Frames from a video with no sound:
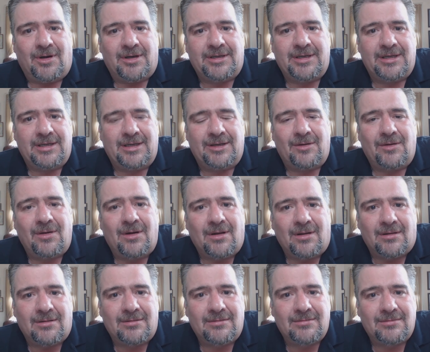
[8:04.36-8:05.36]
talking at
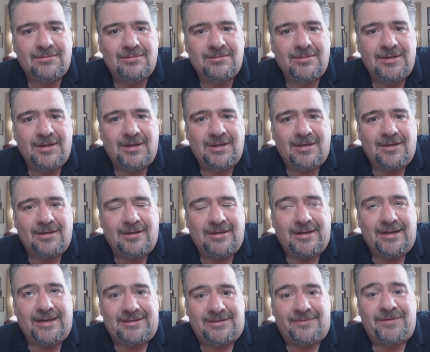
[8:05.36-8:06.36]
all.
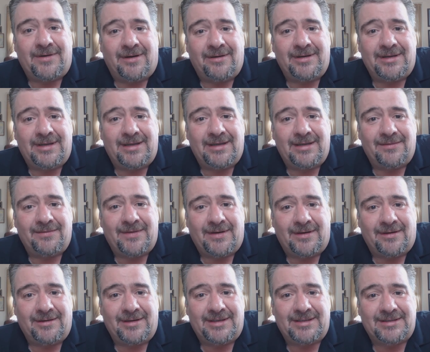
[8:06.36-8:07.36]
It's very,
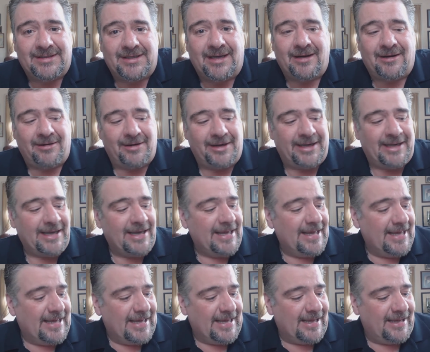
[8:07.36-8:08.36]
very scary,
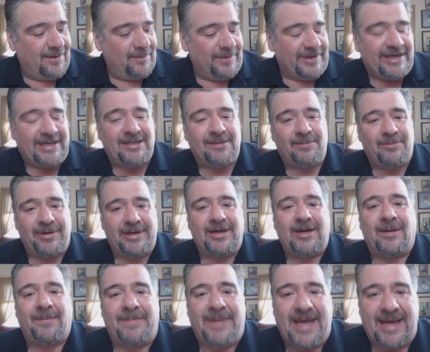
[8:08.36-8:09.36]
and we need to bring
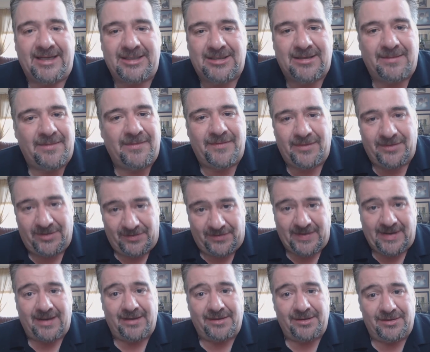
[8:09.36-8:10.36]
back some of those
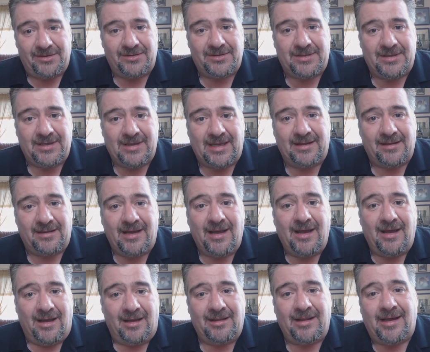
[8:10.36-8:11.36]
values, and
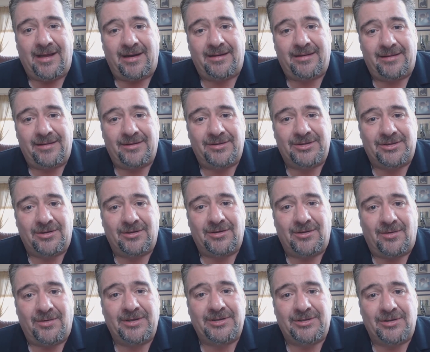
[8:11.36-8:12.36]
a lot of those are
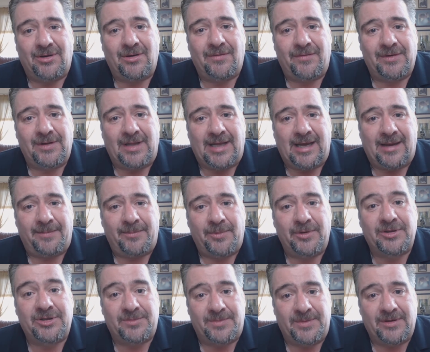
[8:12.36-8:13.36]
going to overlap
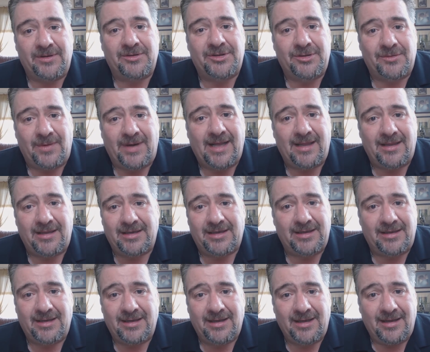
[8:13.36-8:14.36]
with
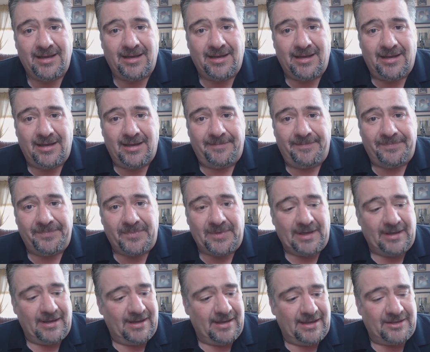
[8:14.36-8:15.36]
spirituality,
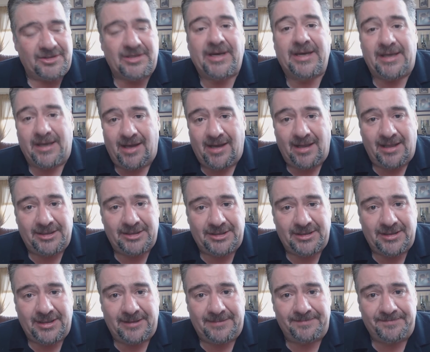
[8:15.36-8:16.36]

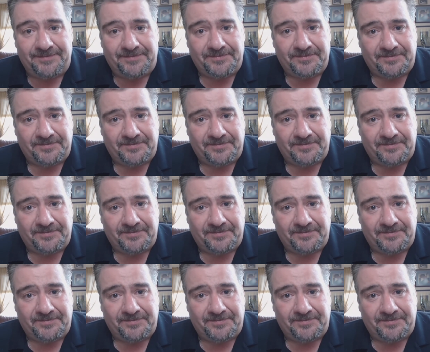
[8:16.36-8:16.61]
psychology,